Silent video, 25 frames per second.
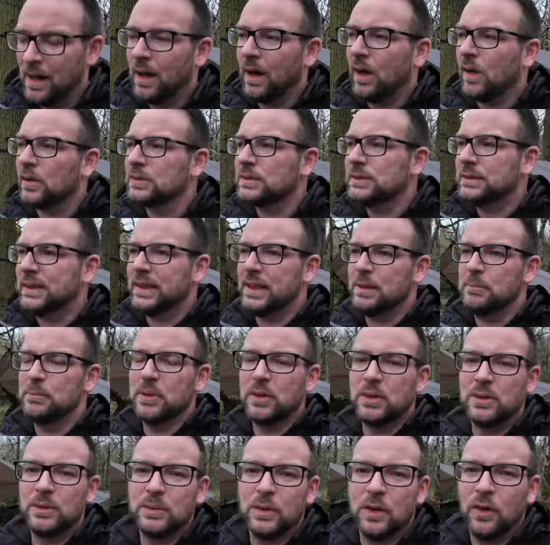on
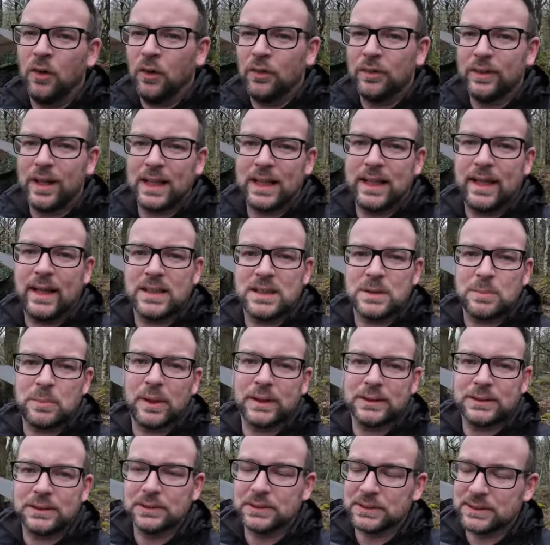Temu or
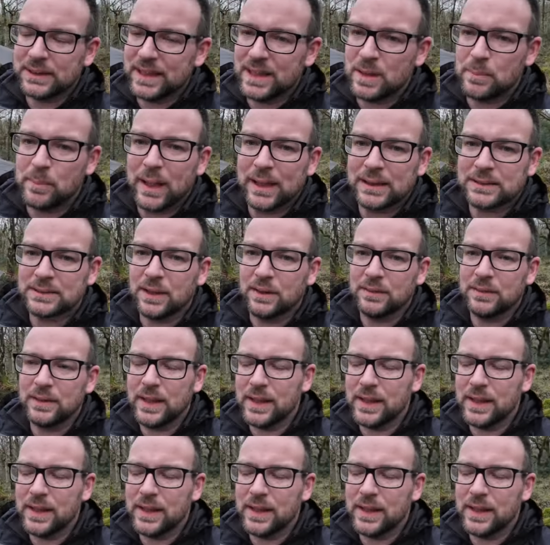AliExpress, you'll see the bags on